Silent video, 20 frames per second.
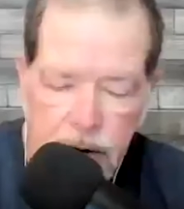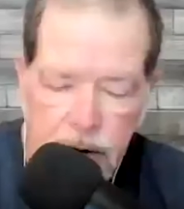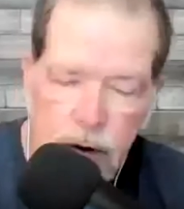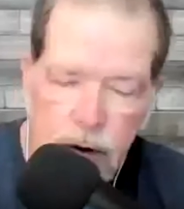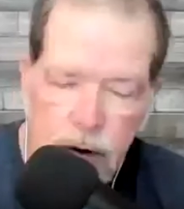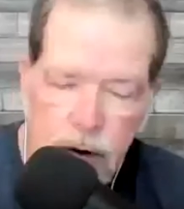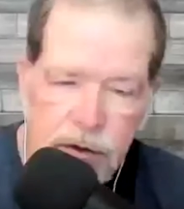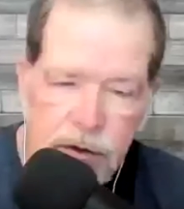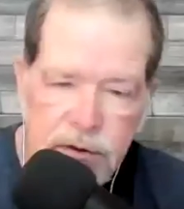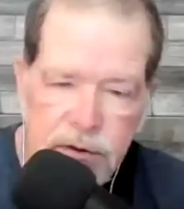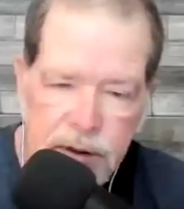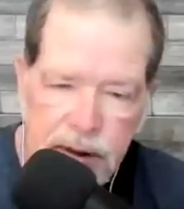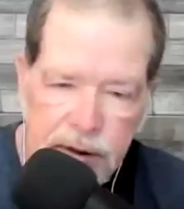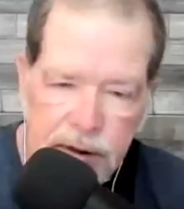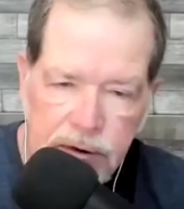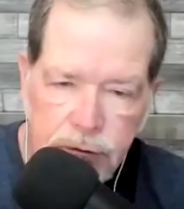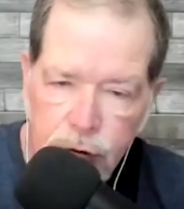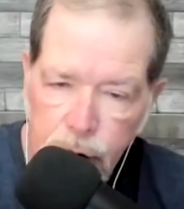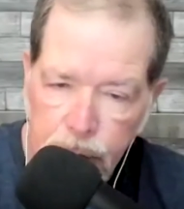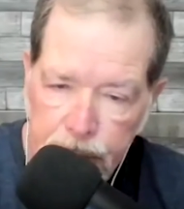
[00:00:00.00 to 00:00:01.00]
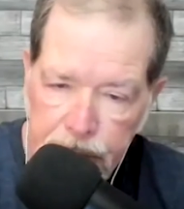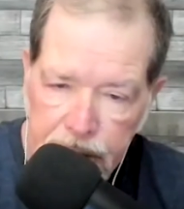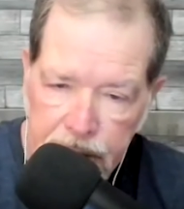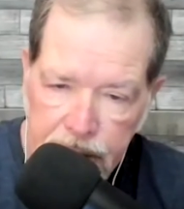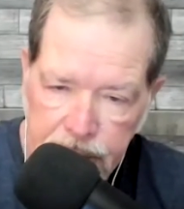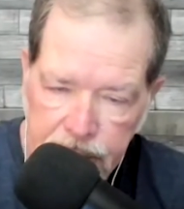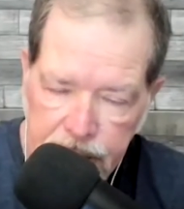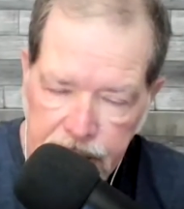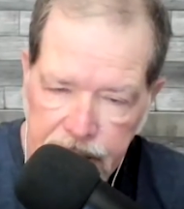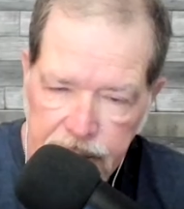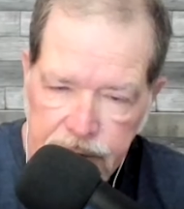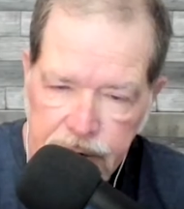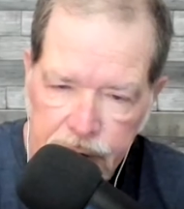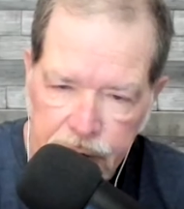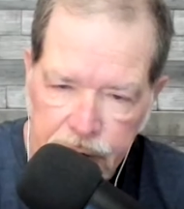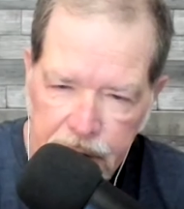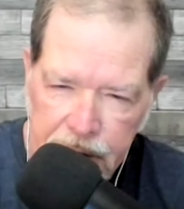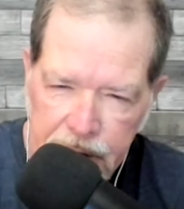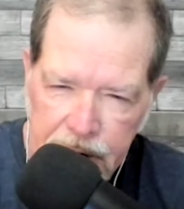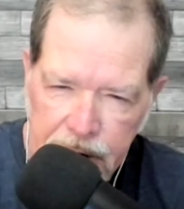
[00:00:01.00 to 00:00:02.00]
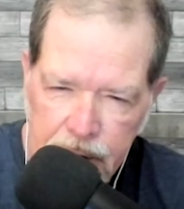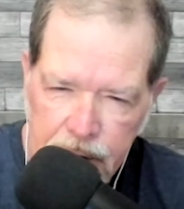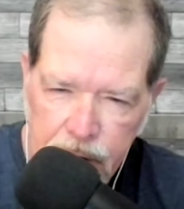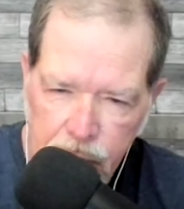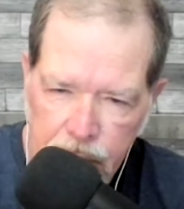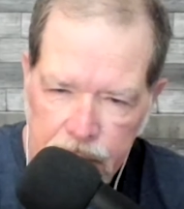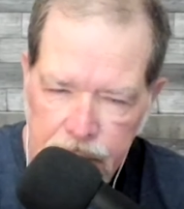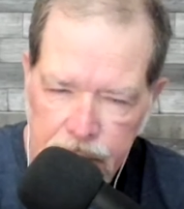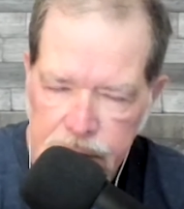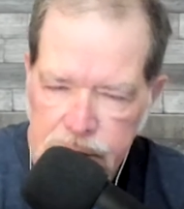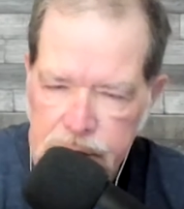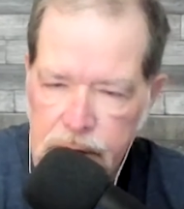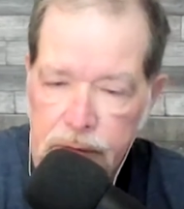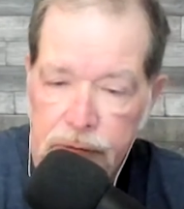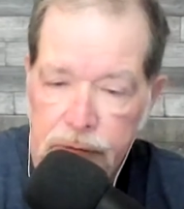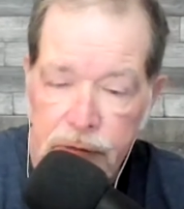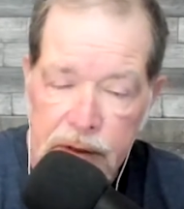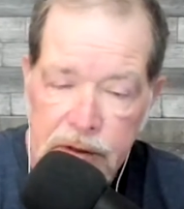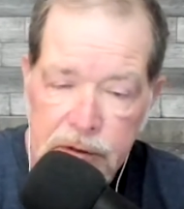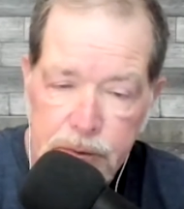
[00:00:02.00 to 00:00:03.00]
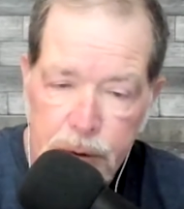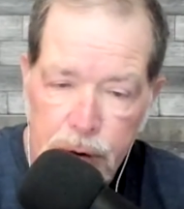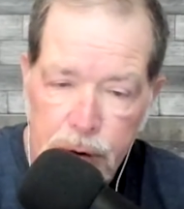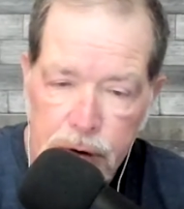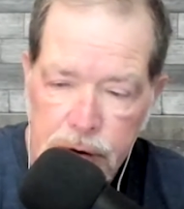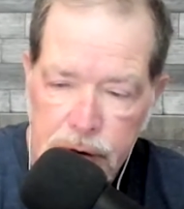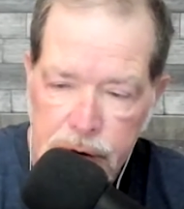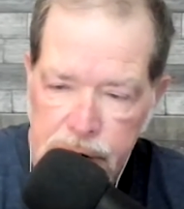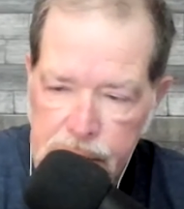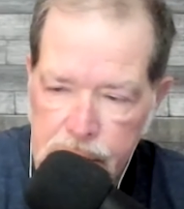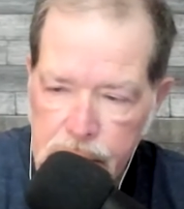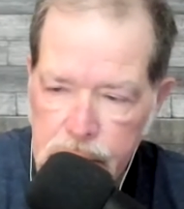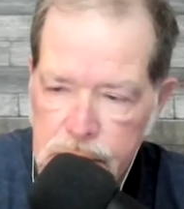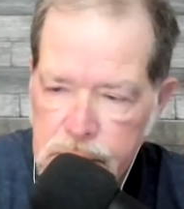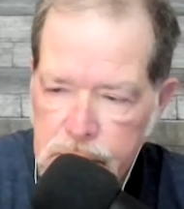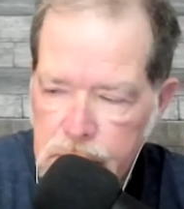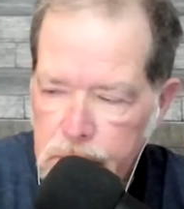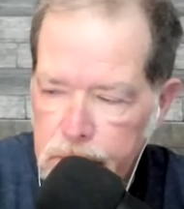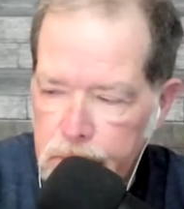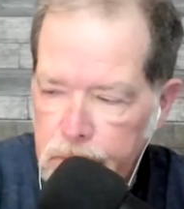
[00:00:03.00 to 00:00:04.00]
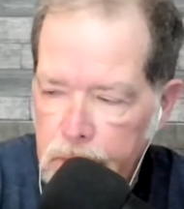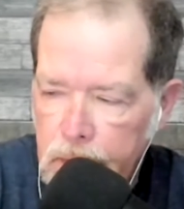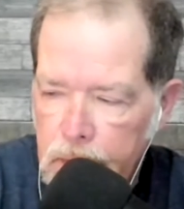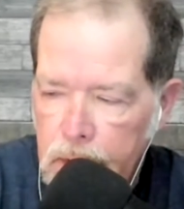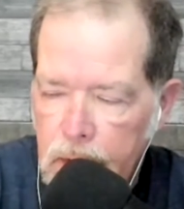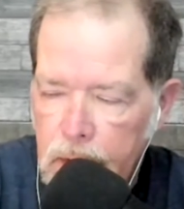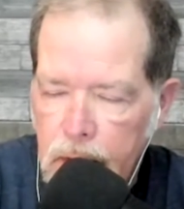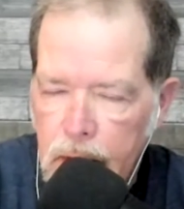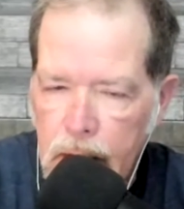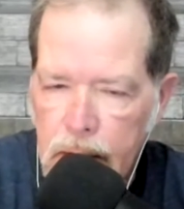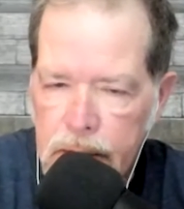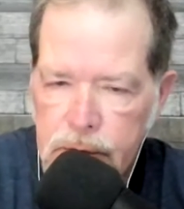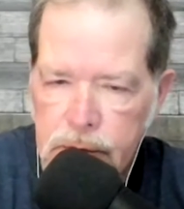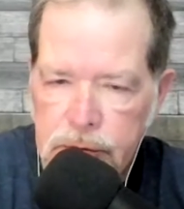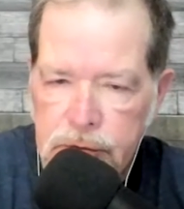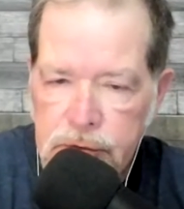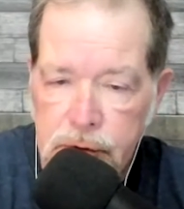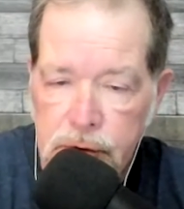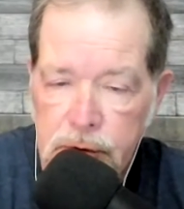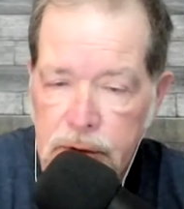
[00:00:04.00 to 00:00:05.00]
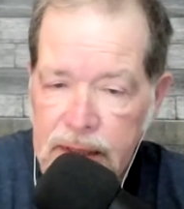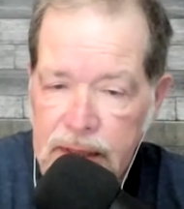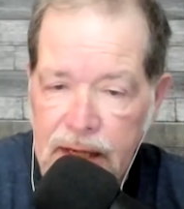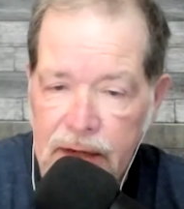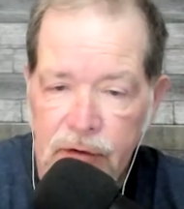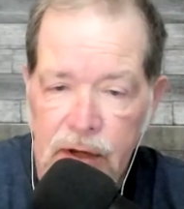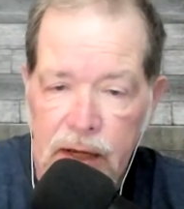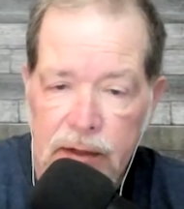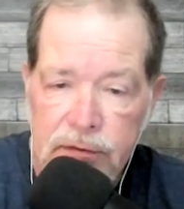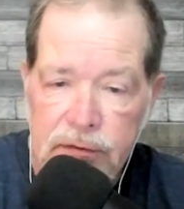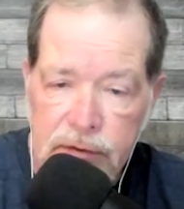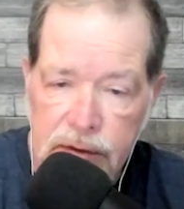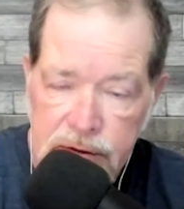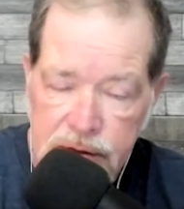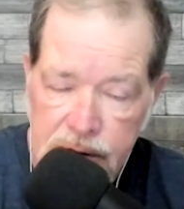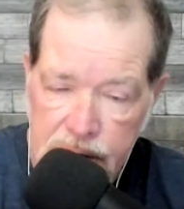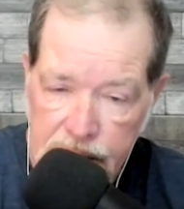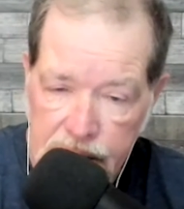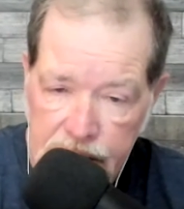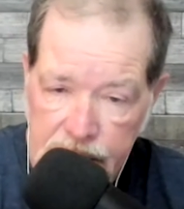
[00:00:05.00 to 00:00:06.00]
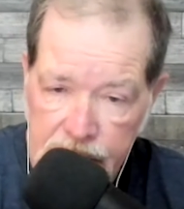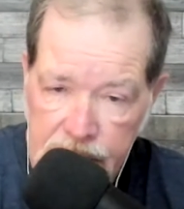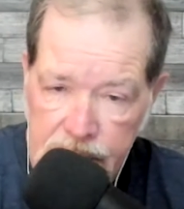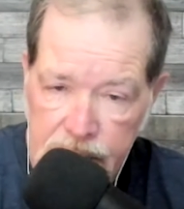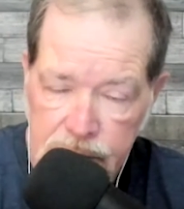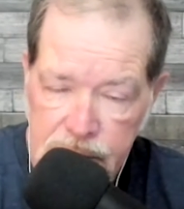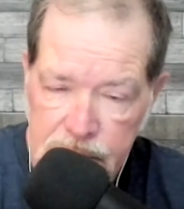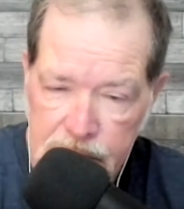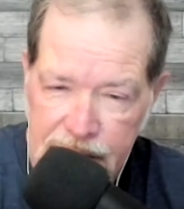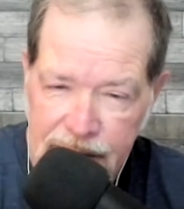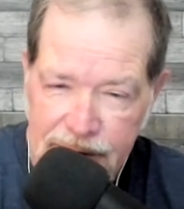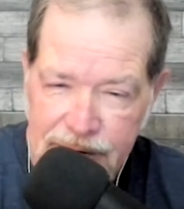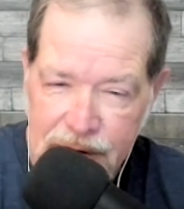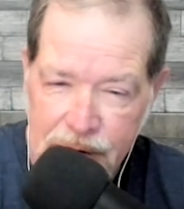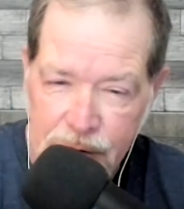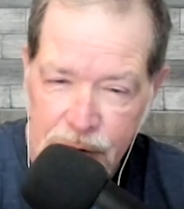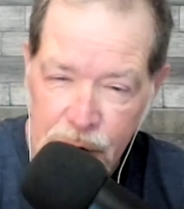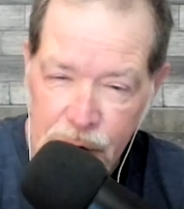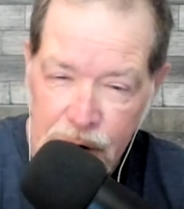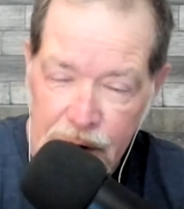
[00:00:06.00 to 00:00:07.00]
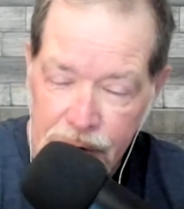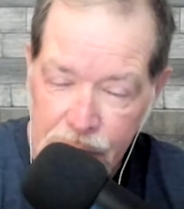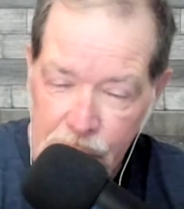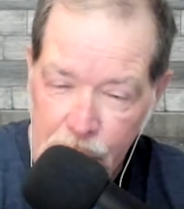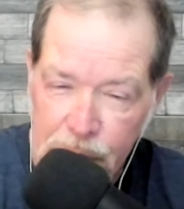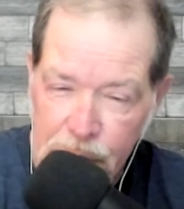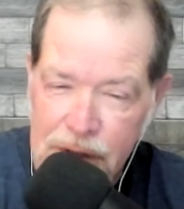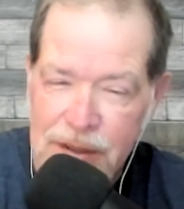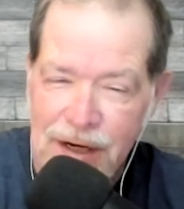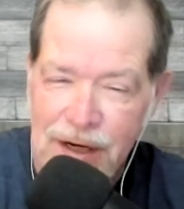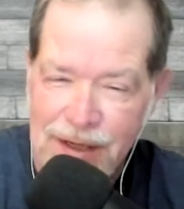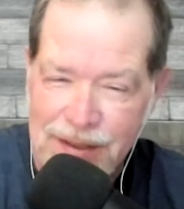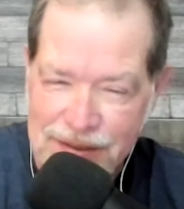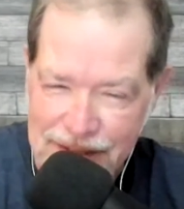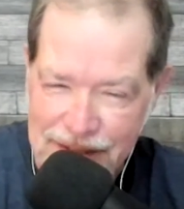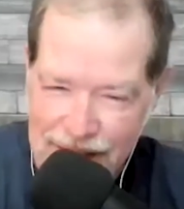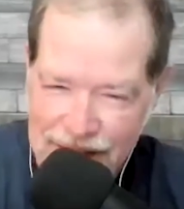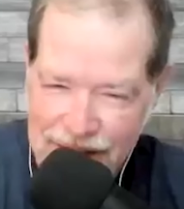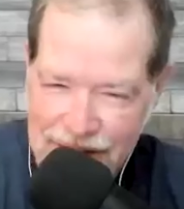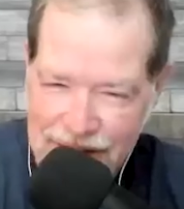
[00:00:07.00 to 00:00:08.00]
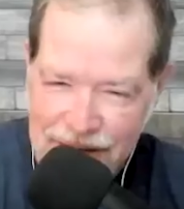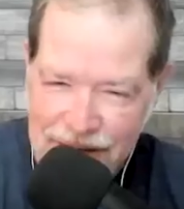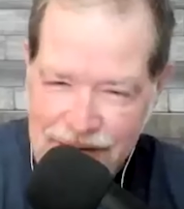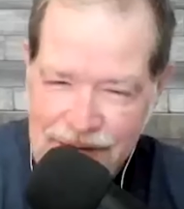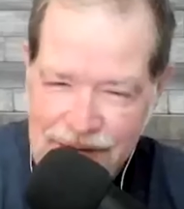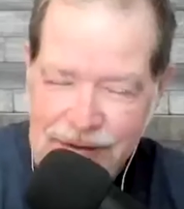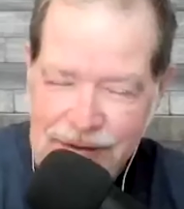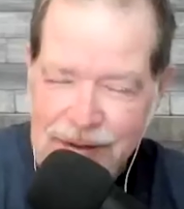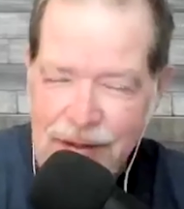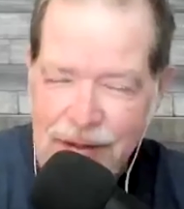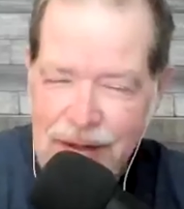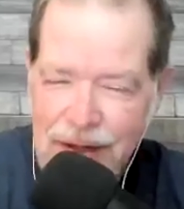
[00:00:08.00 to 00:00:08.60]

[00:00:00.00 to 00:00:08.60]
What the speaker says: all of these links will be underneath the video, whether it's on Facebook or YouTube. You'll certainly have access to click on those links if you want to contact us